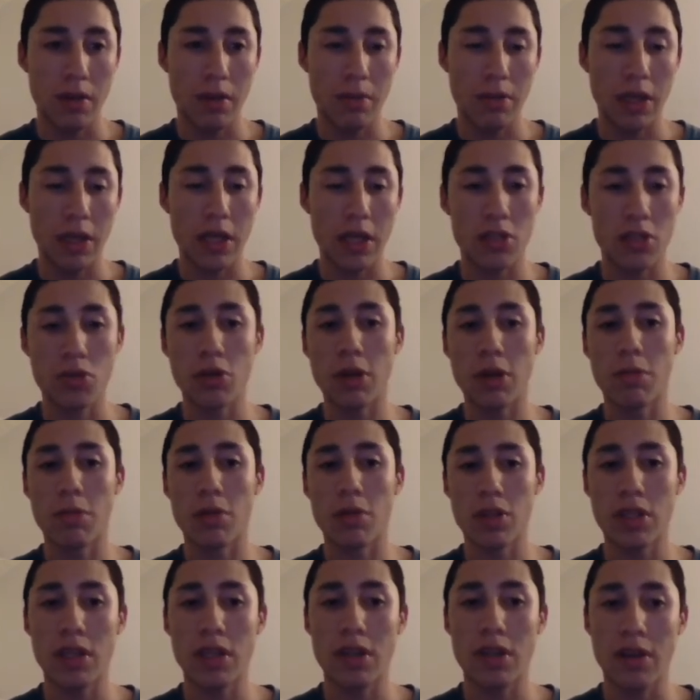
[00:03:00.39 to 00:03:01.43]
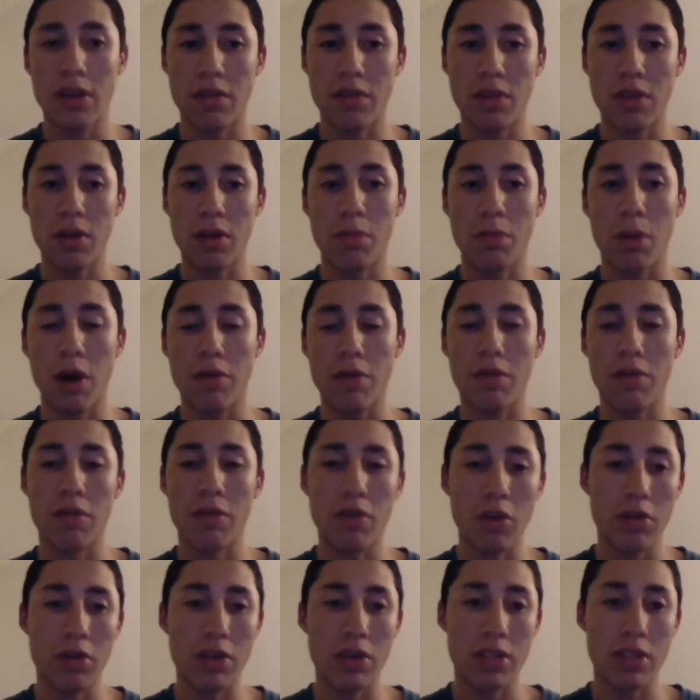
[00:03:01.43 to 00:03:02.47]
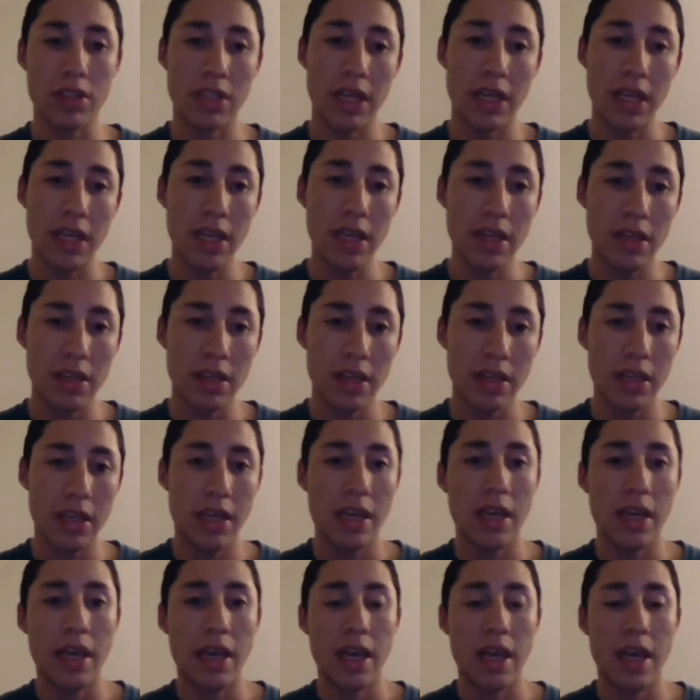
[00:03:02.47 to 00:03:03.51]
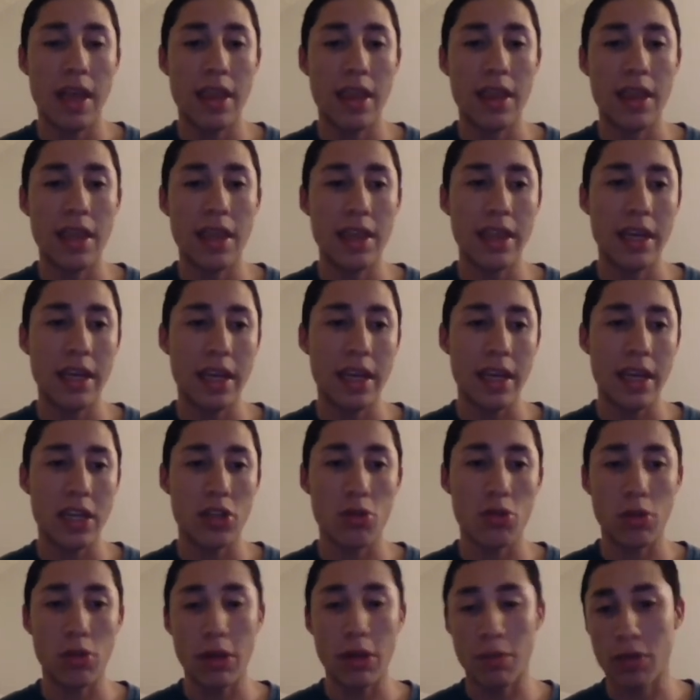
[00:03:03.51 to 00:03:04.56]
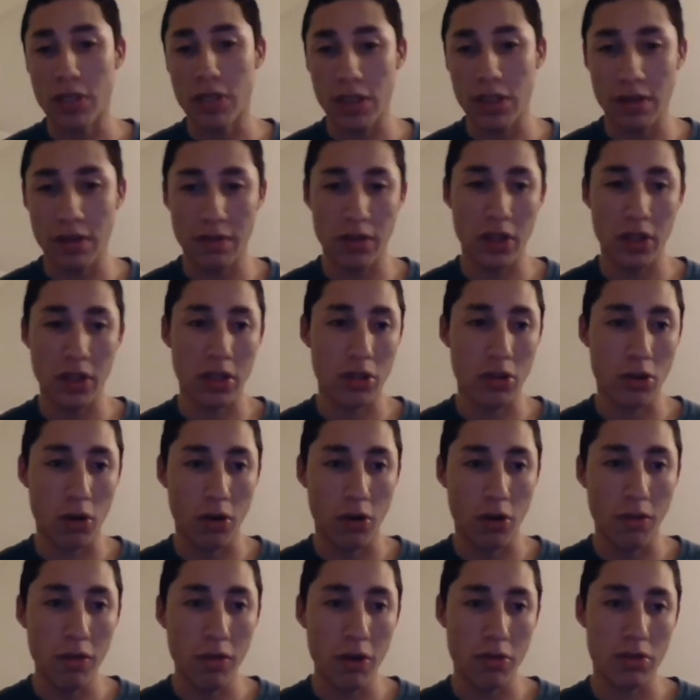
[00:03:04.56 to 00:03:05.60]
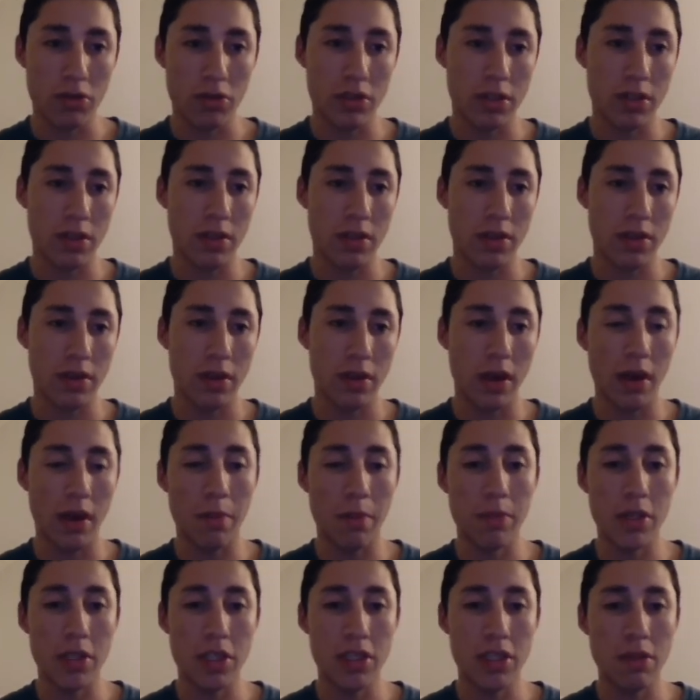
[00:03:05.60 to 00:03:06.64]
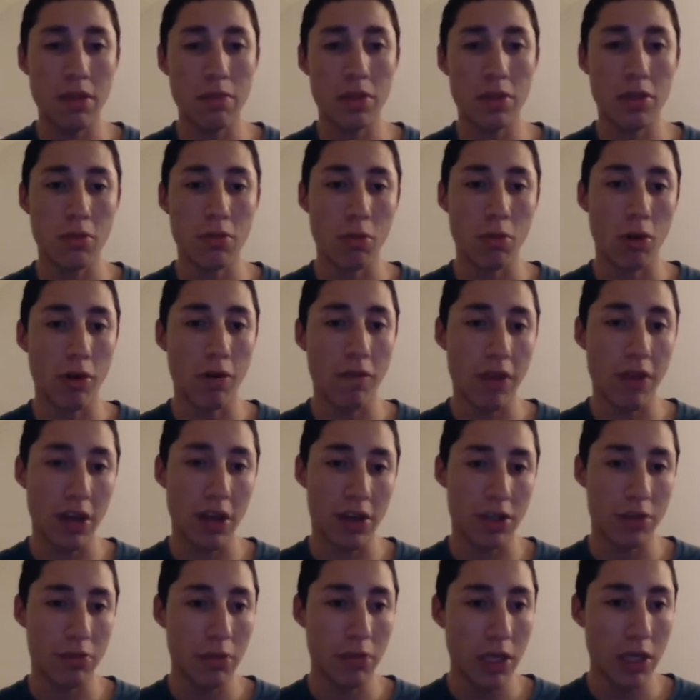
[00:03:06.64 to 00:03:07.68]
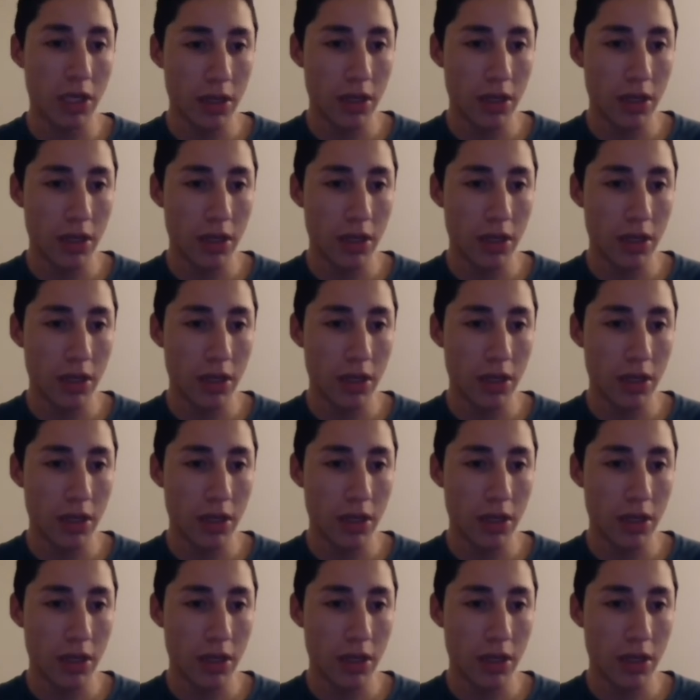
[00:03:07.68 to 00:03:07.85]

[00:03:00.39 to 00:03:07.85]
gets 20% of popular vote in a state, then they get 20% of the electoral votes. This seems more fair to me.